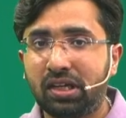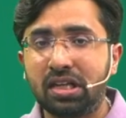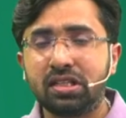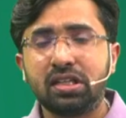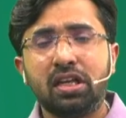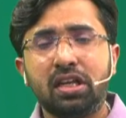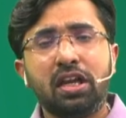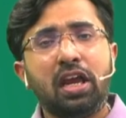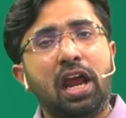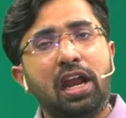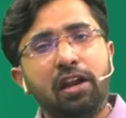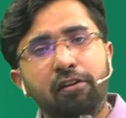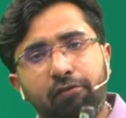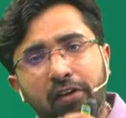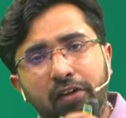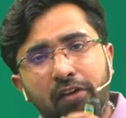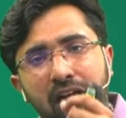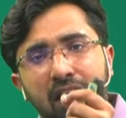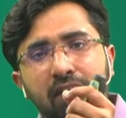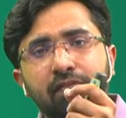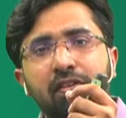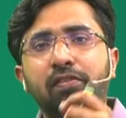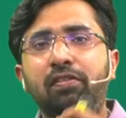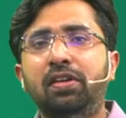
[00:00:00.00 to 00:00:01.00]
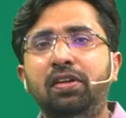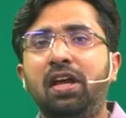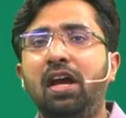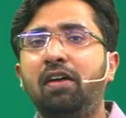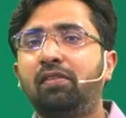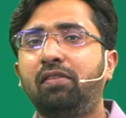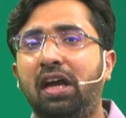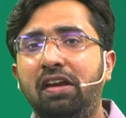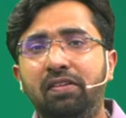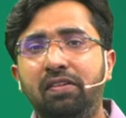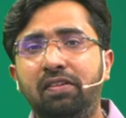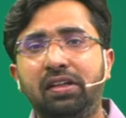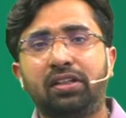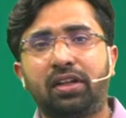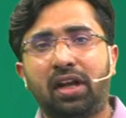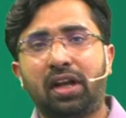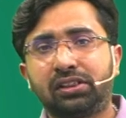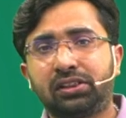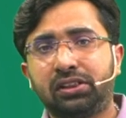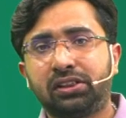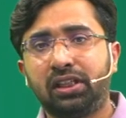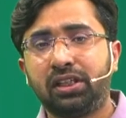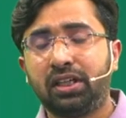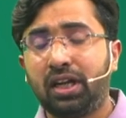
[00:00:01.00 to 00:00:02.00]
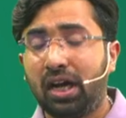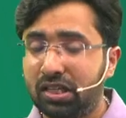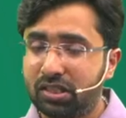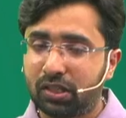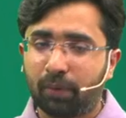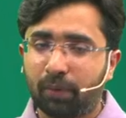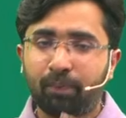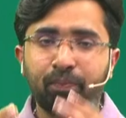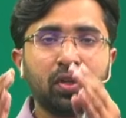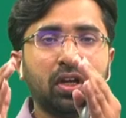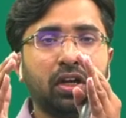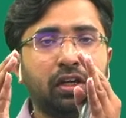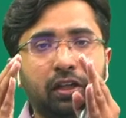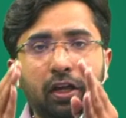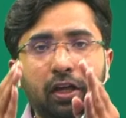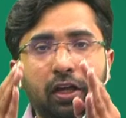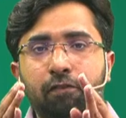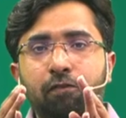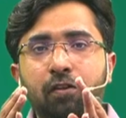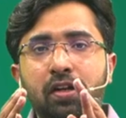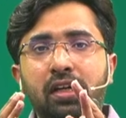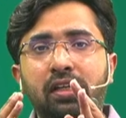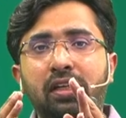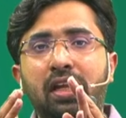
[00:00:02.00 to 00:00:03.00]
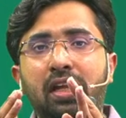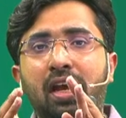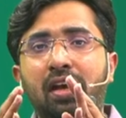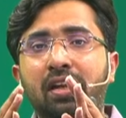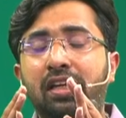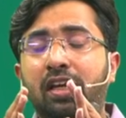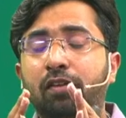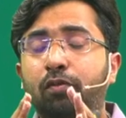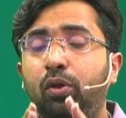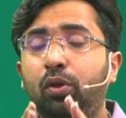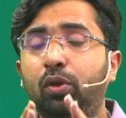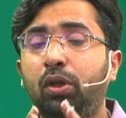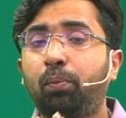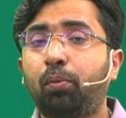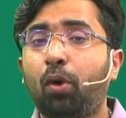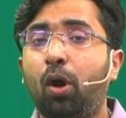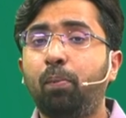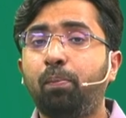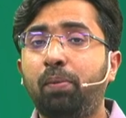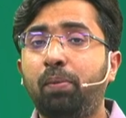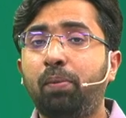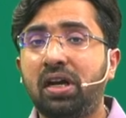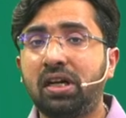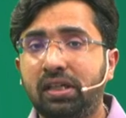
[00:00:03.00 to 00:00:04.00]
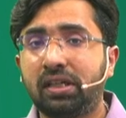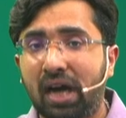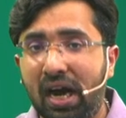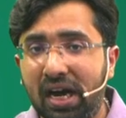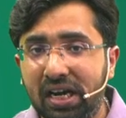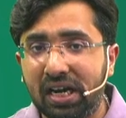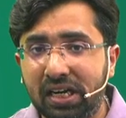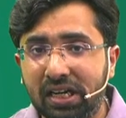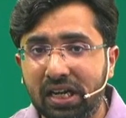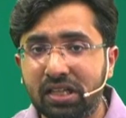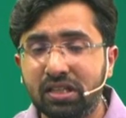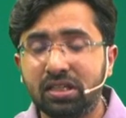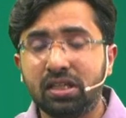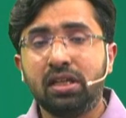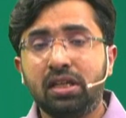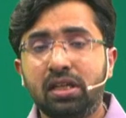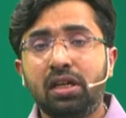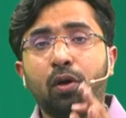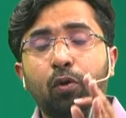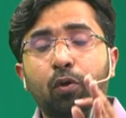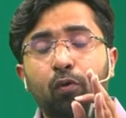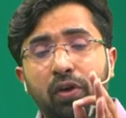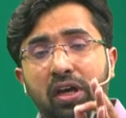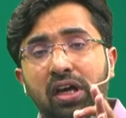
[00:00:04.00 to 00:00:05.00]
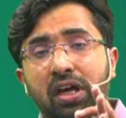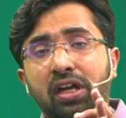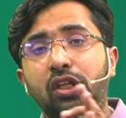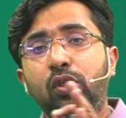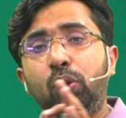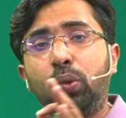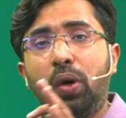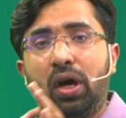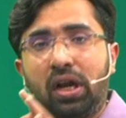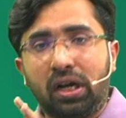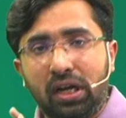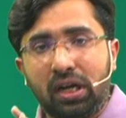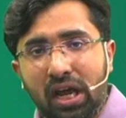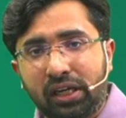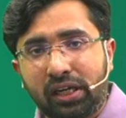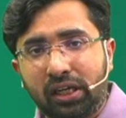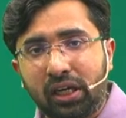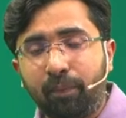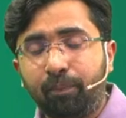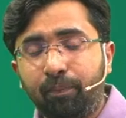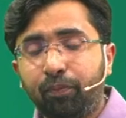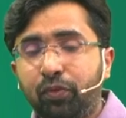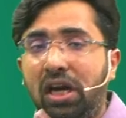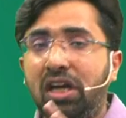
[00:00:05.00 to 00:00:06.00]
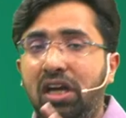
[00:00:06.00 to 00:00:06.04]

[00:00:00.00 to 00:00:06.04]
And whenever we have live interaction, guys, definitely I'll give you the proper guidance where you are lacking and